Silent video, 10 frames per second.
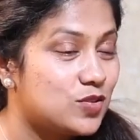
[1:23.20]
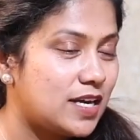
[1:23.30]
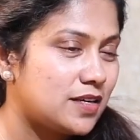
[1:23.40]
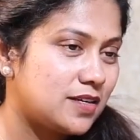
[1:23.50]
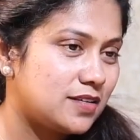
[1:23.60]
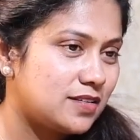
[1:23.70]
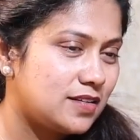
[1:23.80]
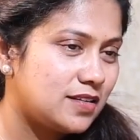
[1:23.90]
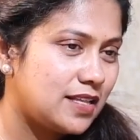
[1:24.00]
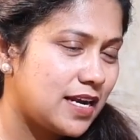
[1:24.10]
So that
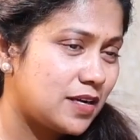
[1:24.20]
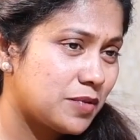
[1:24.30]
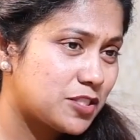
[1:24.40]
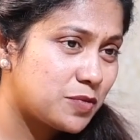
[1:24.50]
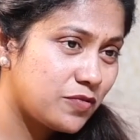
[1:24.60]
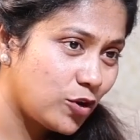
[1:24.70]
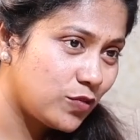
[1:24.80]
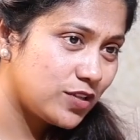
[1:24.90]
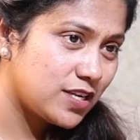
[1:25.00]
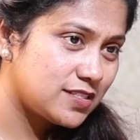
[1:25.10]
that must be
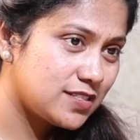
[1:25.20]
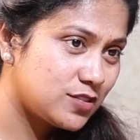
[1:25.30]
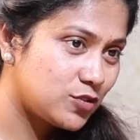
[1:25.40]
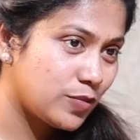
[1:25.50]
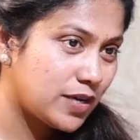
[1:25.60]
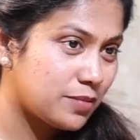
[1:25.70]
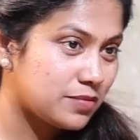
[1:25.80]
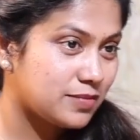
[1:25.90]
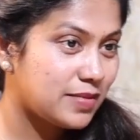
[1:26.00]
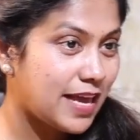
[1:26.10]
one of the reasons to
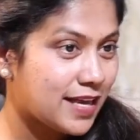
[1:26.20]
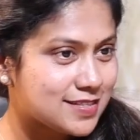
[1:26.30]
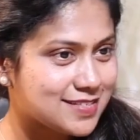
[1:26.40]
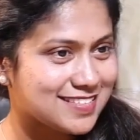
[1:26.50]
become ex.